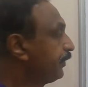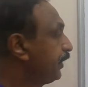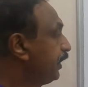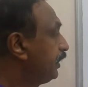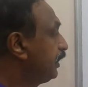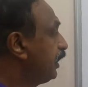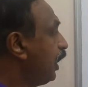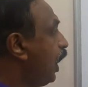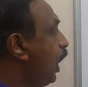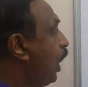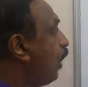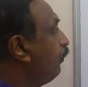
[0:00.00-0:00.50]

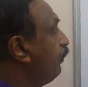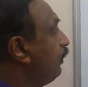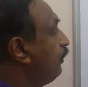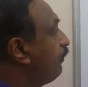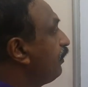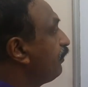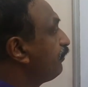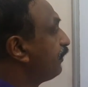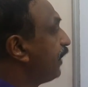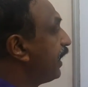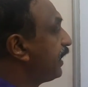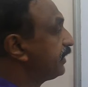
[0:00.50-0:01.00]
Now how will we
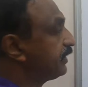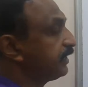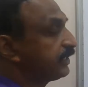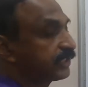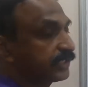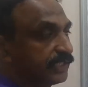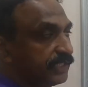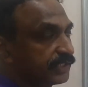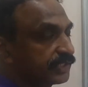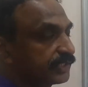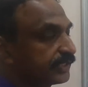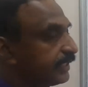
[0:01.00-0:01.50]
find this
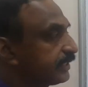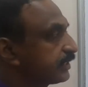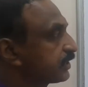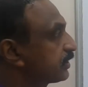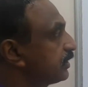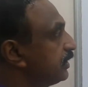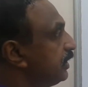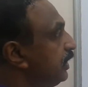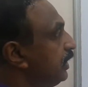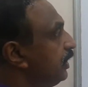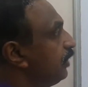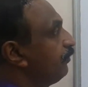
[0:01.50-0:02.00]

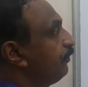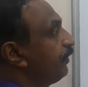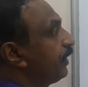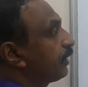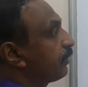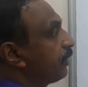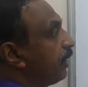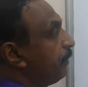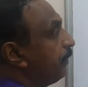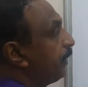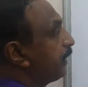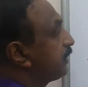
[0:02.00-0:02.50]
distance? We
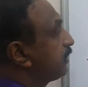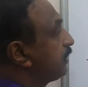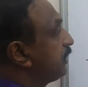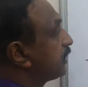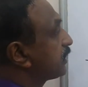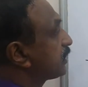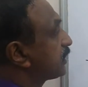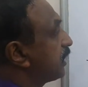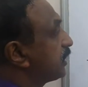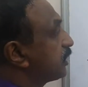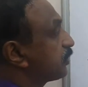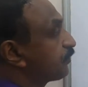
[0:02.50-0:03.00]
remember
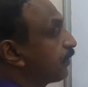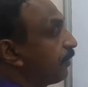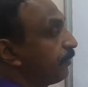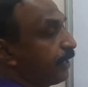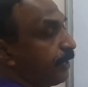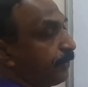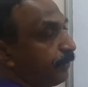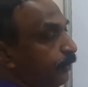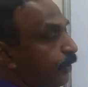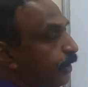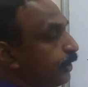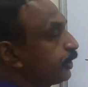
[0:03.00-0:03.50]
distance from
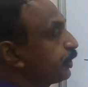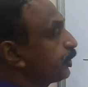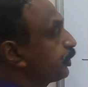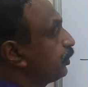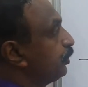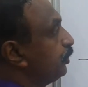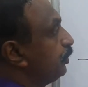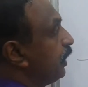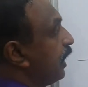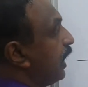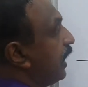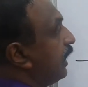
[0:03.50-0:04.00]
a point
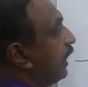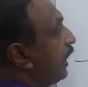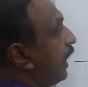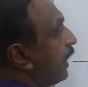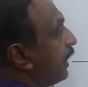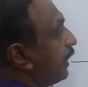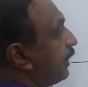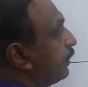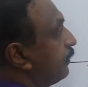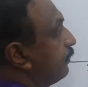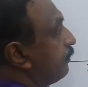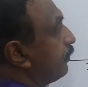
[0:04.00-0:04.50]
to a
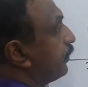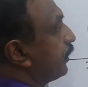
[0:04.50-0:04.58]
line,